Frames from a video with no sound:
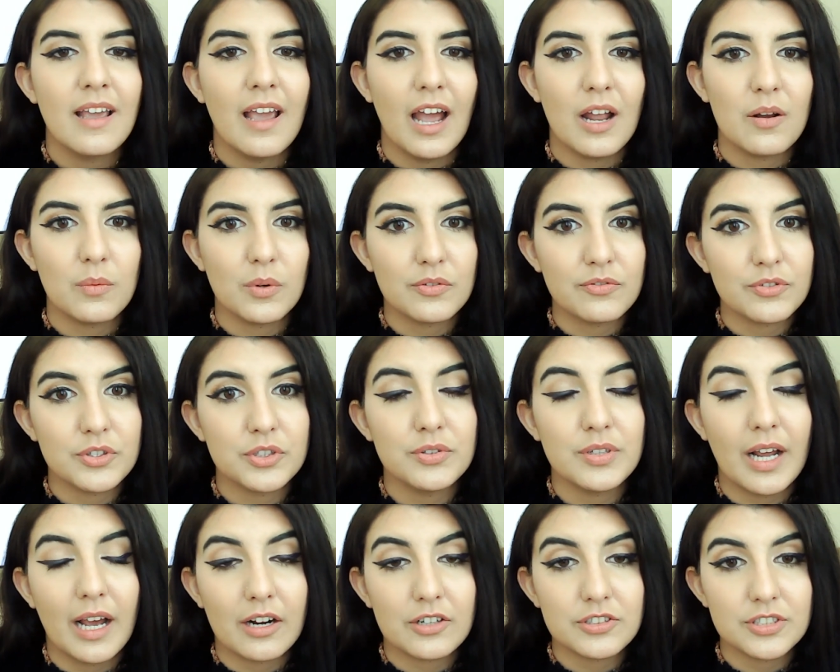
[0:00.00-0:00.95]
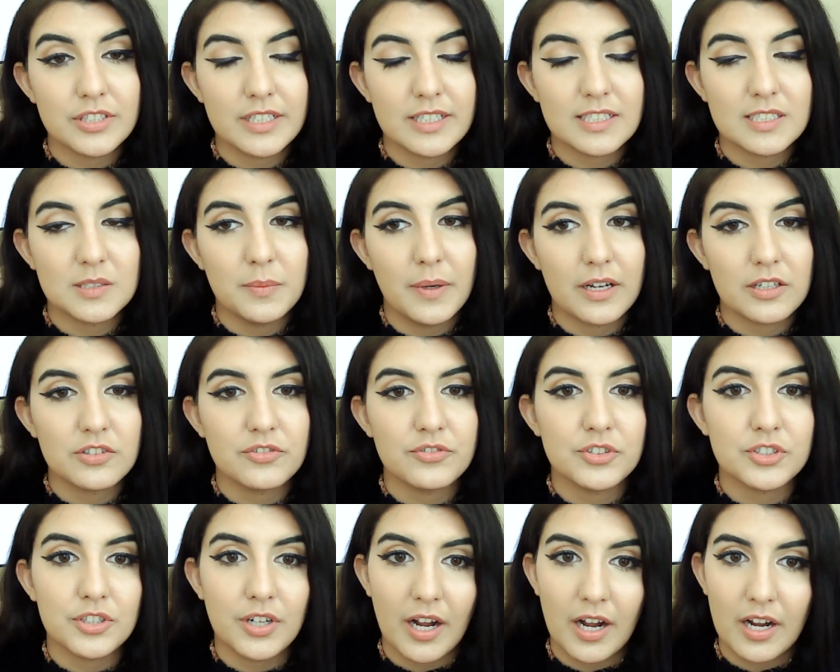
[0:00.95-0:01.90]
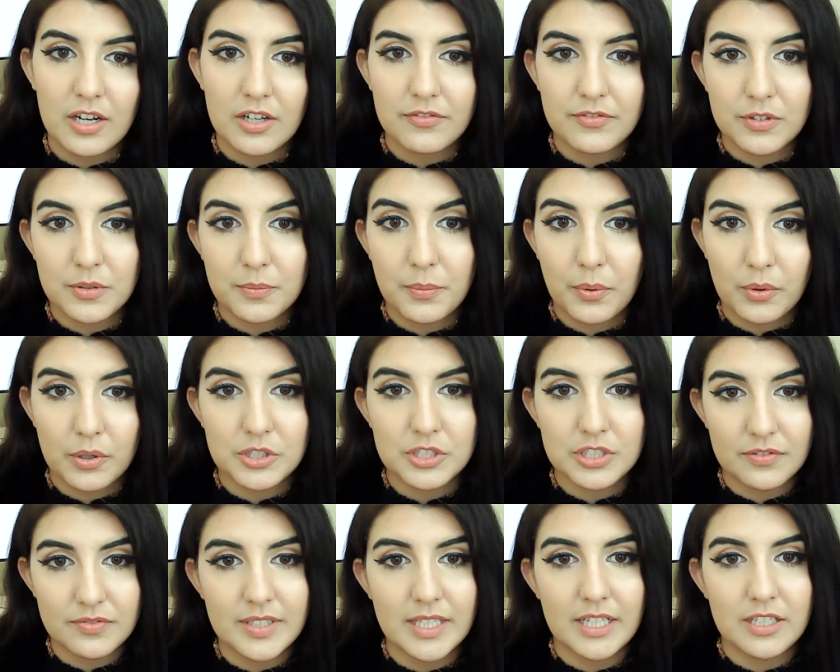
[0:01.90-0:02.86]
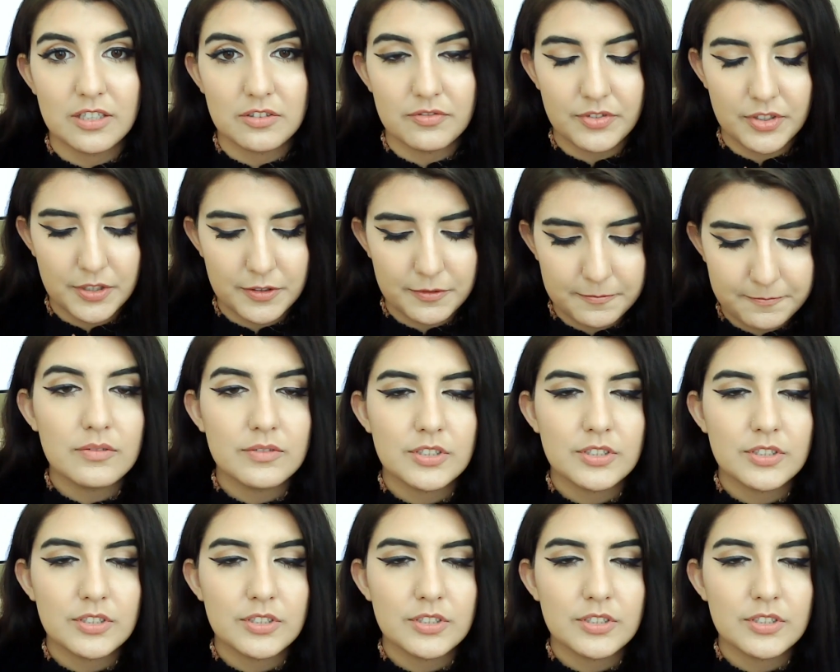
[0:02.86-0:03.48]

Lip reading: and what for you to actually expect for your HireVue portion of the interview.